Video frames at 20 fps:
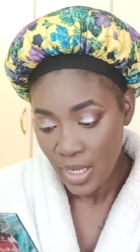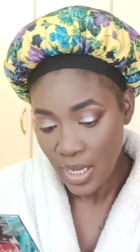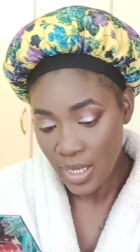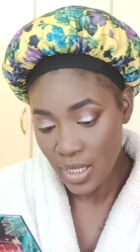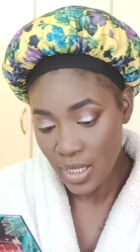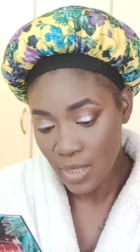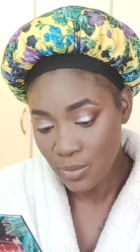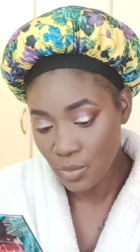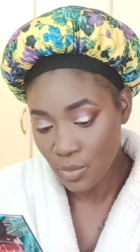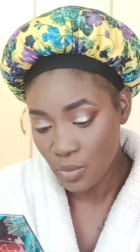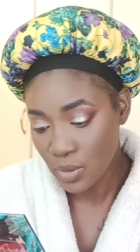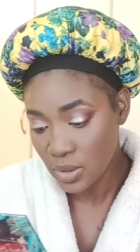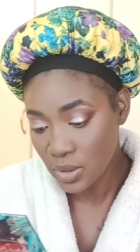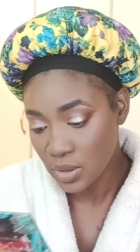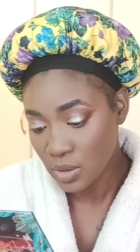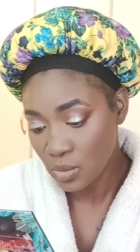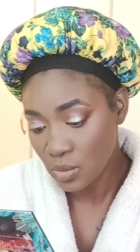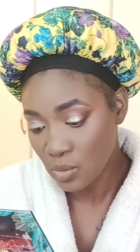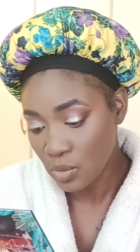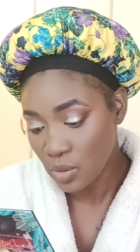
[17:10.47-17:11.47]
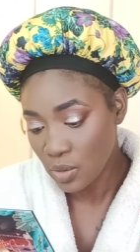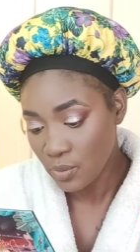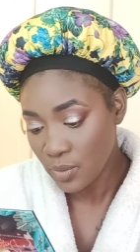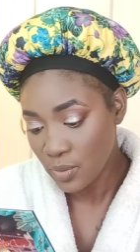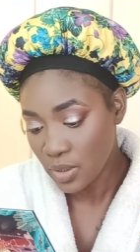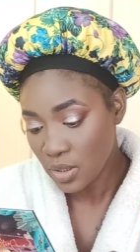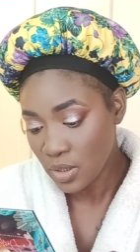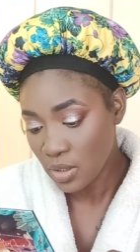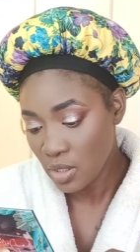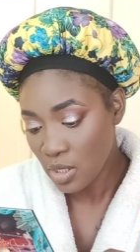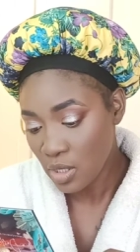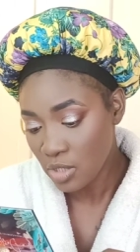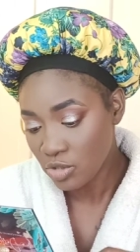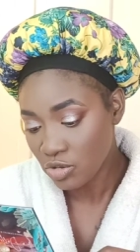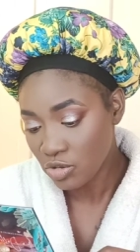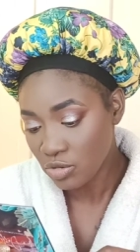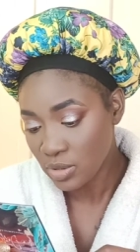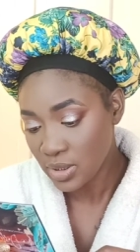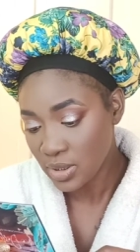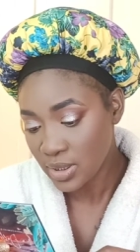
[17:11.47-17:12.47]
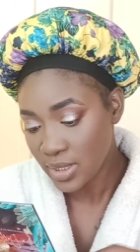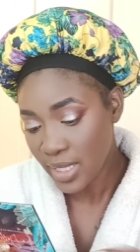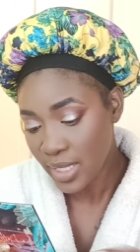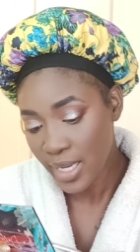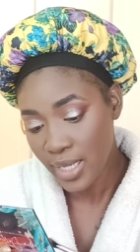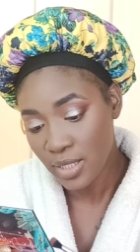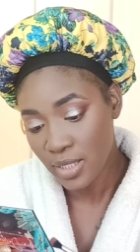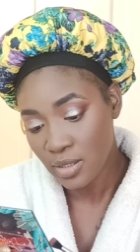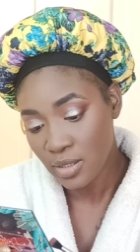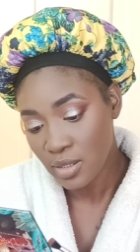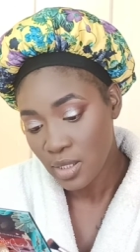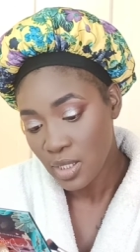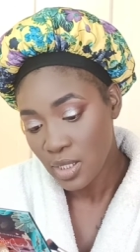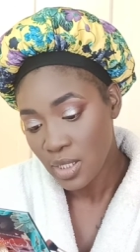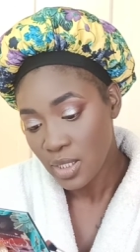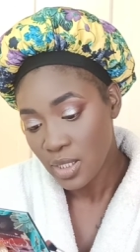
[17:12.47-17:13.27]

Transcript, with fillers: And I'm going to go in with countryside.